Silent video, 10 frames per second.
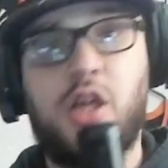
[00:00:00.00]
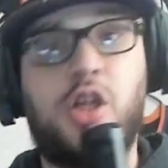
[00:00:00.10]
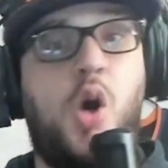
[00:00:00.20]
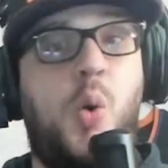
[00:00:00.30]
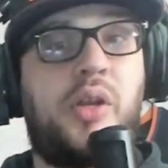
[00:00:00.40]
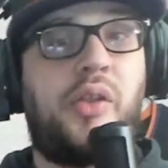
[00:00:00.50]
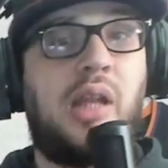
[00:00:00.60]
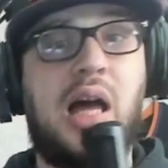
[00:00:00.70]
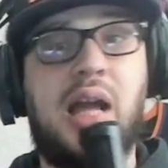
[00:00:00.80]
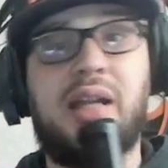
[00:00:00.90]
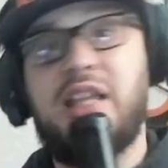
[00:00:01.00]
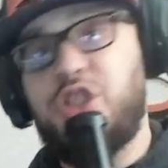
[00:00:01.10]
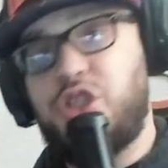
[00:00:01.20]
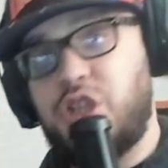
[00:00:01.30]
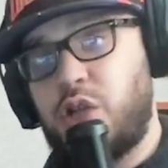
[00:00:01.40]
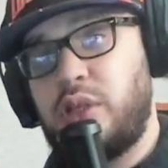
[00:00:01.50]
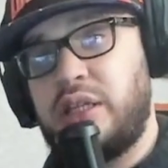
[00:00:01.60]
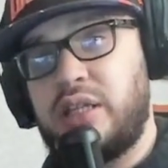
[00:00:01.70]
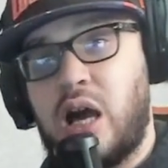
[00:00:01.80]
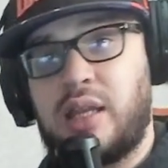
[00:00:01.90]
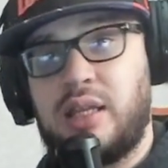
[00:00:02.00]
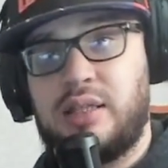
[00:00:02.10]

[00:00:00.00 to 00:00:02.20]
going to the line, and generally knocking